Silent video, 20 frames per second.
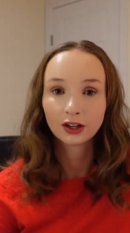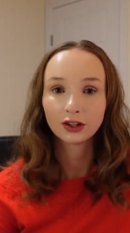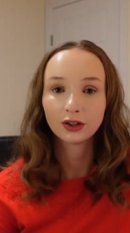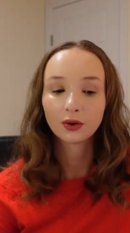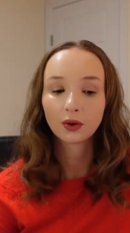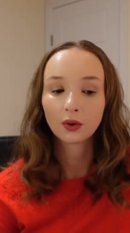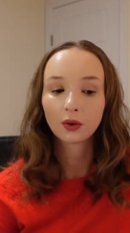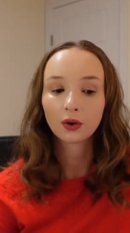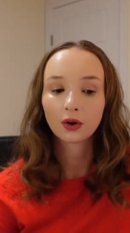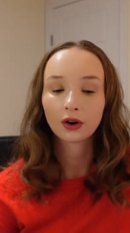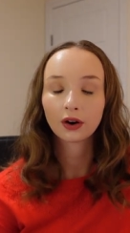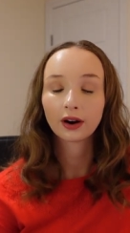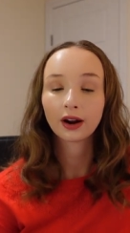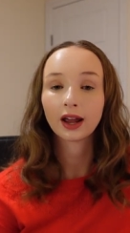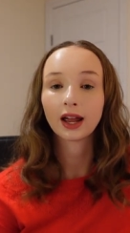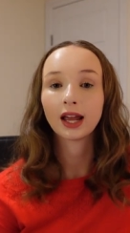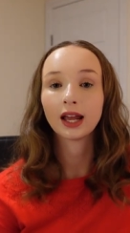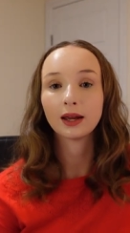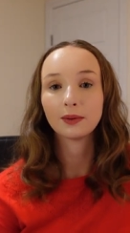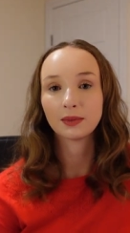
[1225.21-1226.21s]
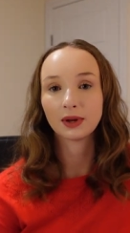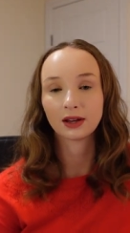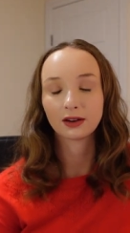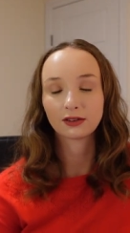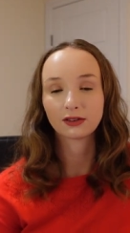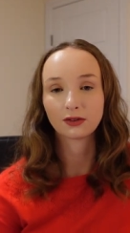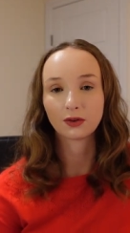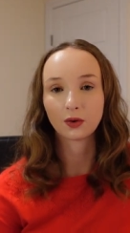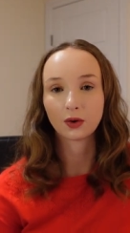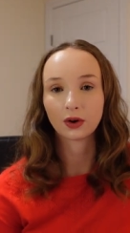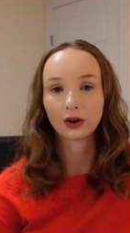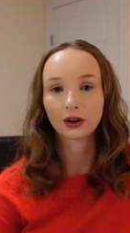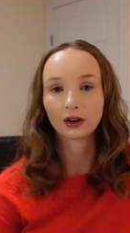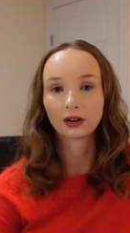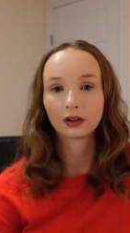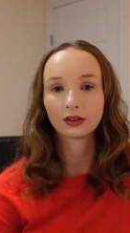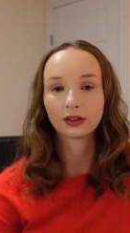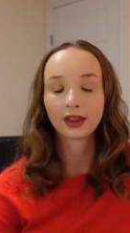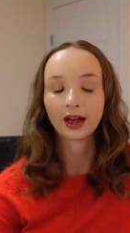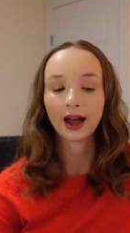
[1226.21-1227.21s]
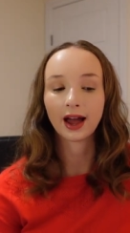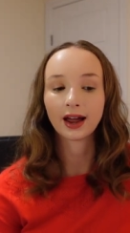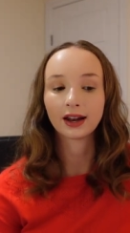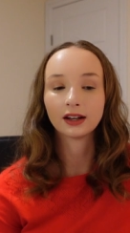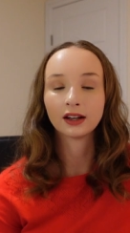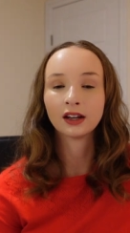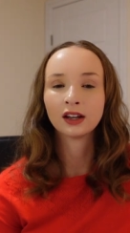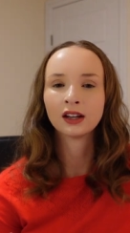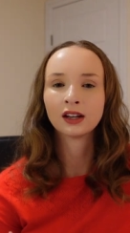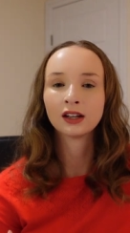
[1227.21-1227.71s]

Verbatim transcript: you're aiming for that